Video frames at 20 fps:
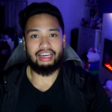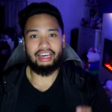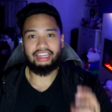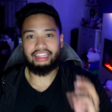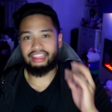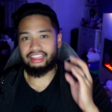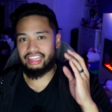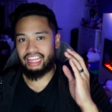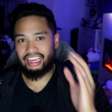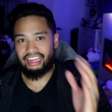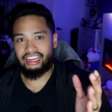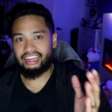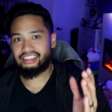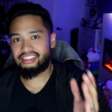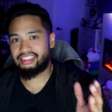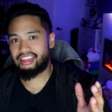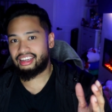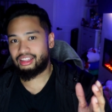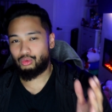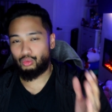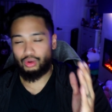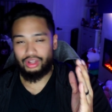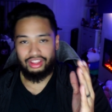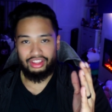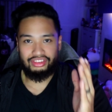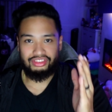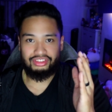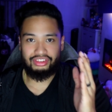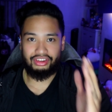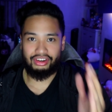And like I said with
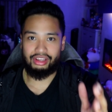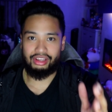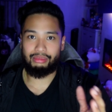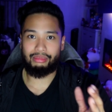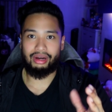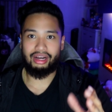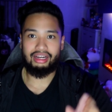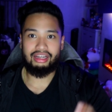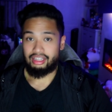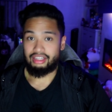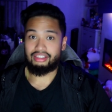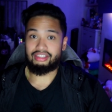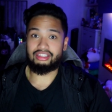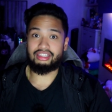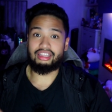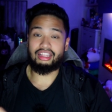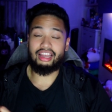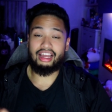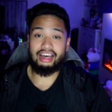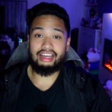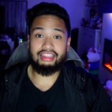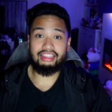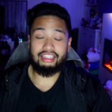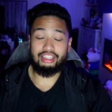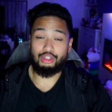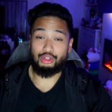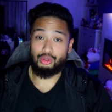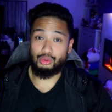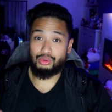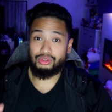ESKRIMA,
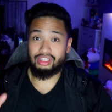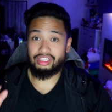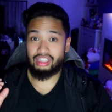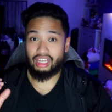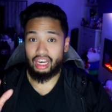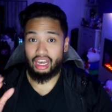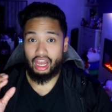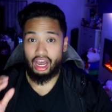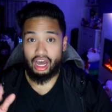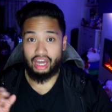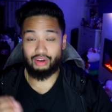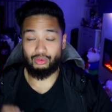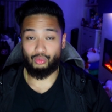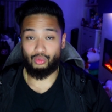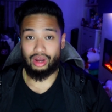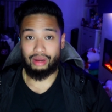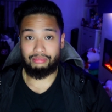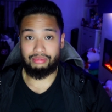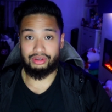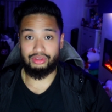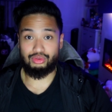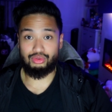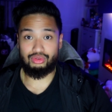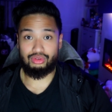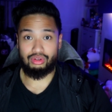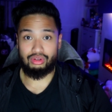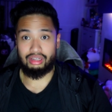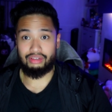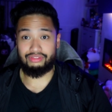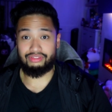SILAT uses a lot of
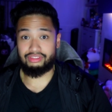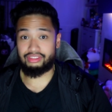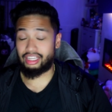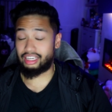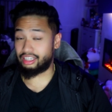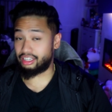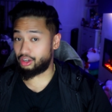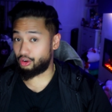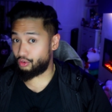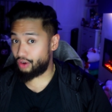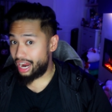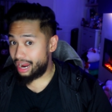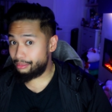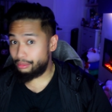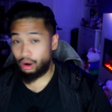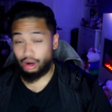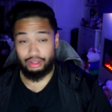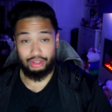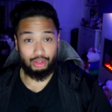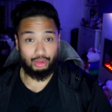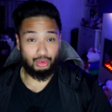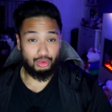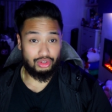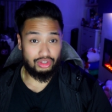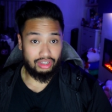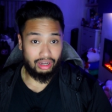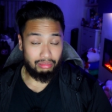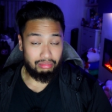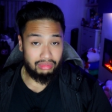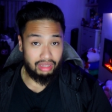weapons. If they grab onto
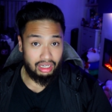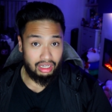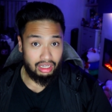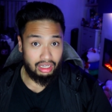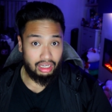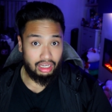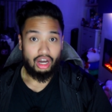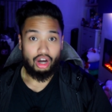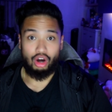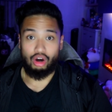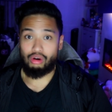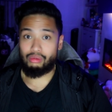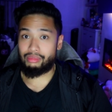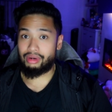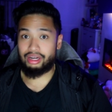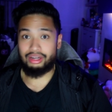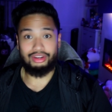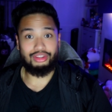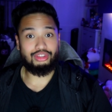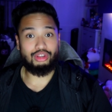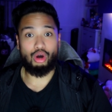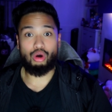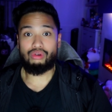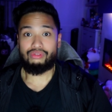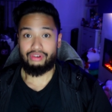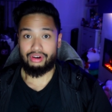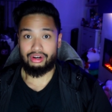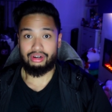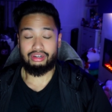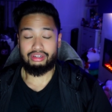something, oh man, it's
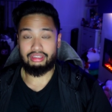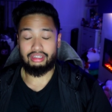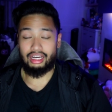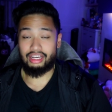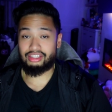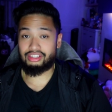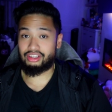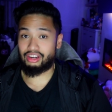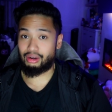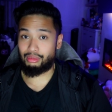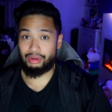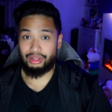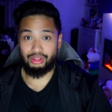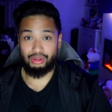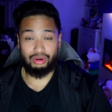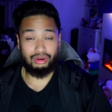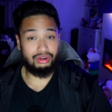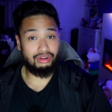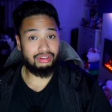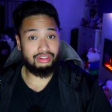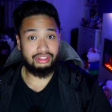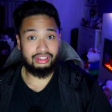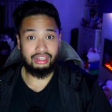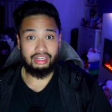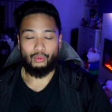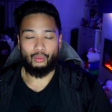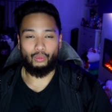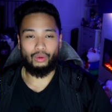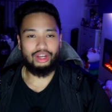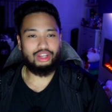over. ESKRIMADORs,
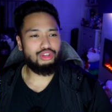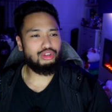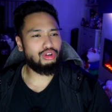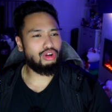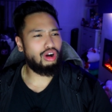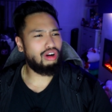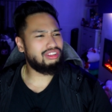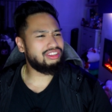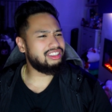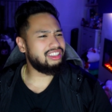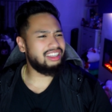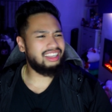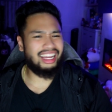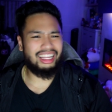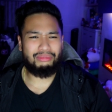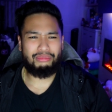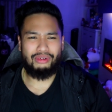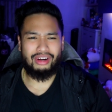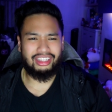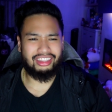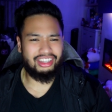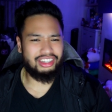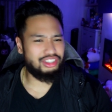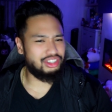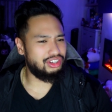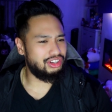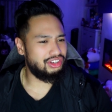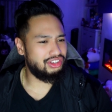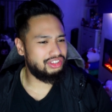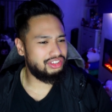what do you call SILAT
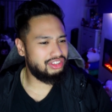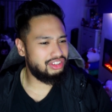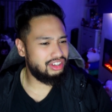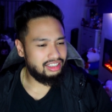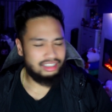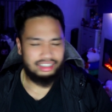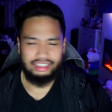practitioners?